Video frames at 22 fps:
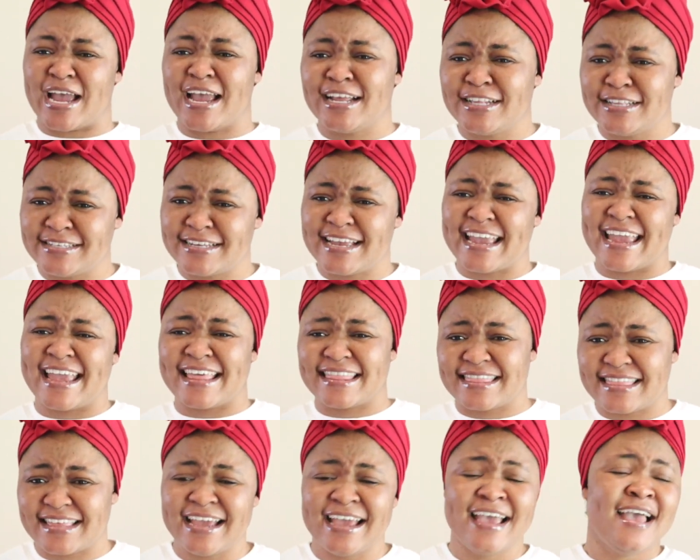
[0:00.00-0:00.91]
trying to
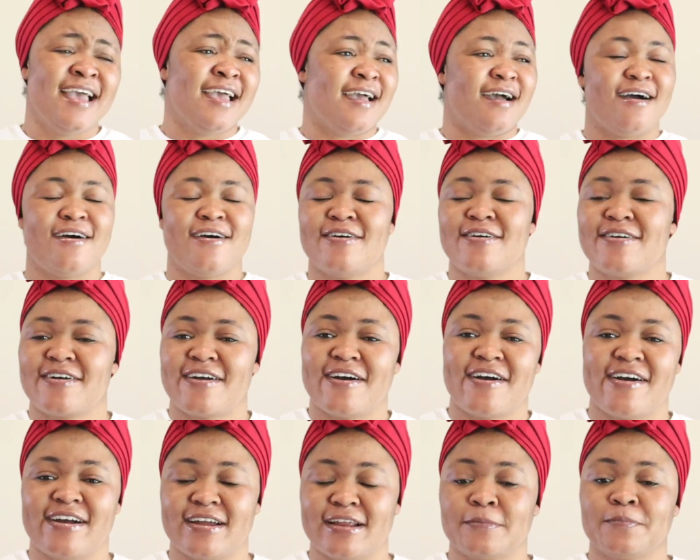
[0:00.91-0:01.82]
hit the oh
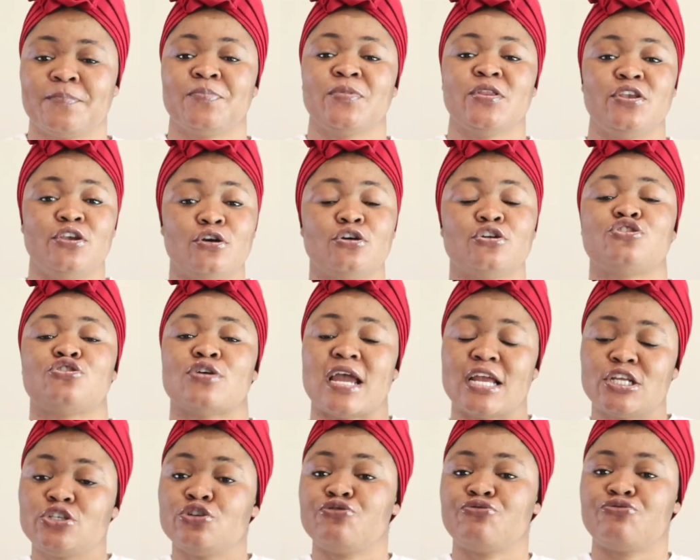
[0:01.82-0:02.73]
god you're
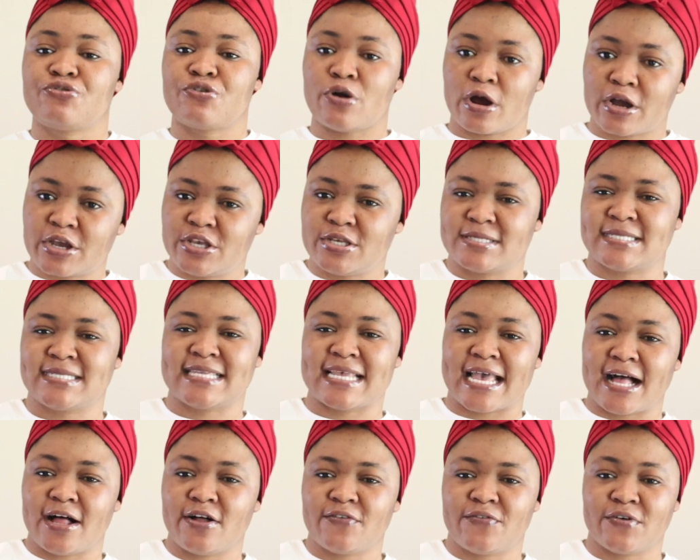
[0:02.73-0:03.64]
trying to rock
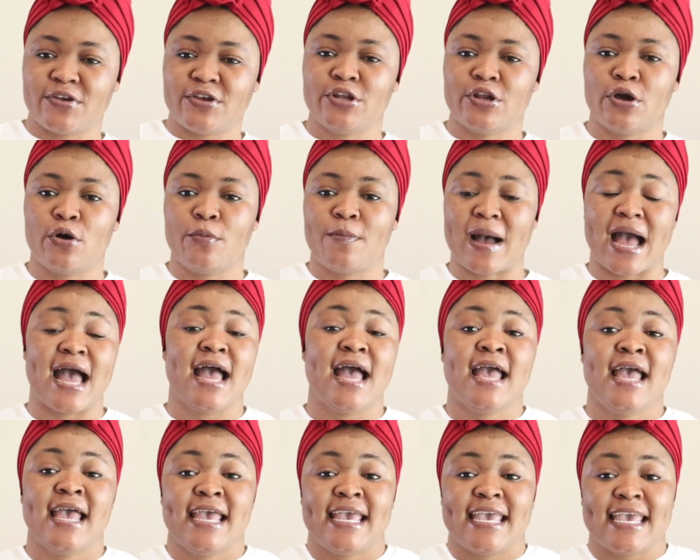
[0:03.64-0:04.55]
yourself you know but
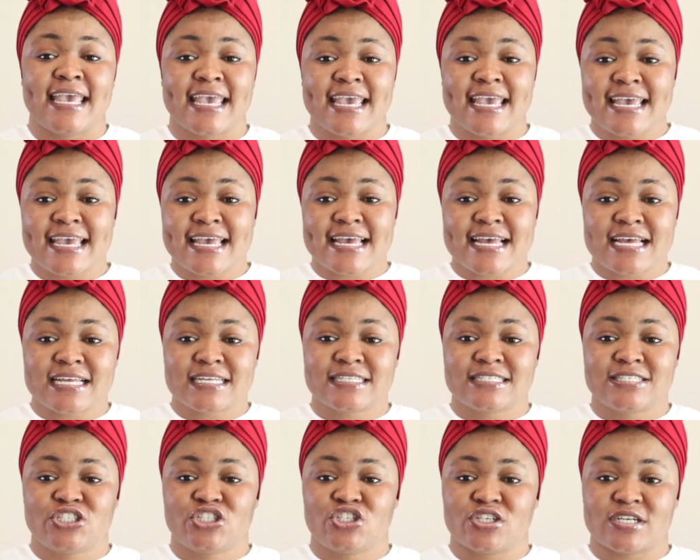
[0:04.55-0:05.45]
he
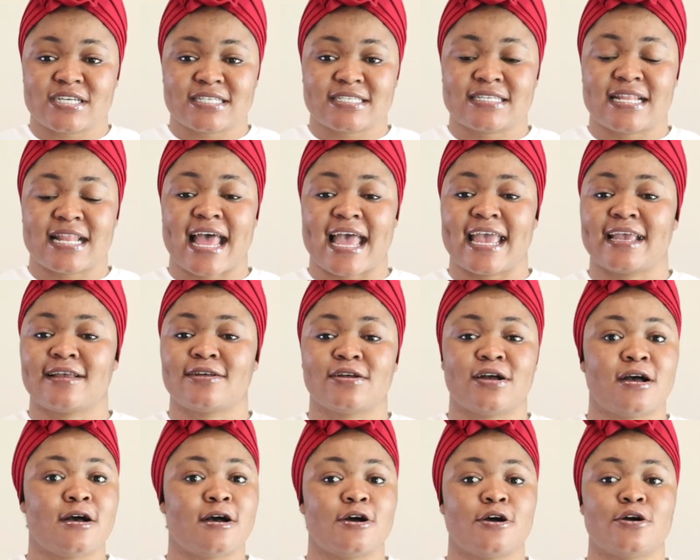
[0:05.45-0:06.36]
is just
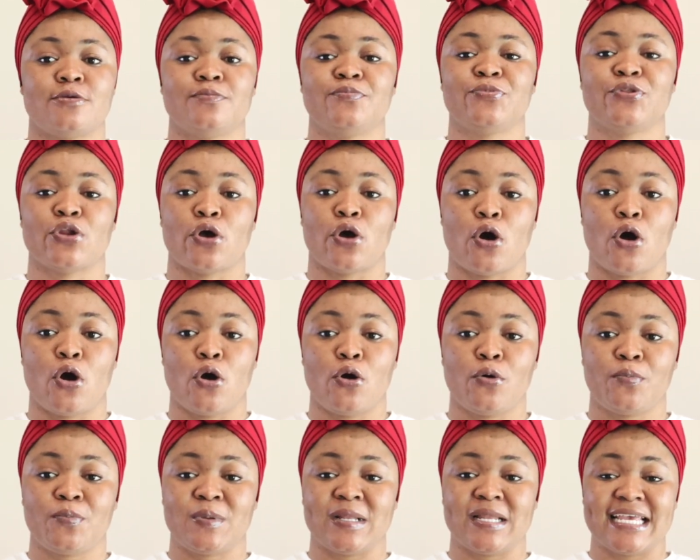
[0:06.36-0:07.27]
like um
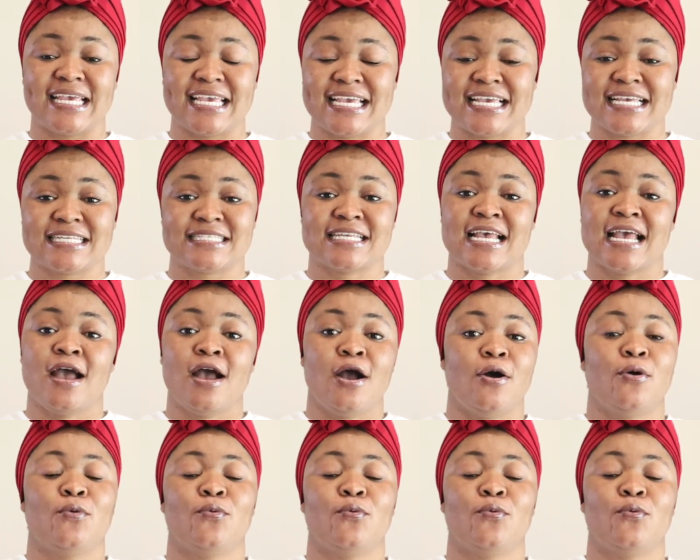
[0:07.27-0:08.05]
no please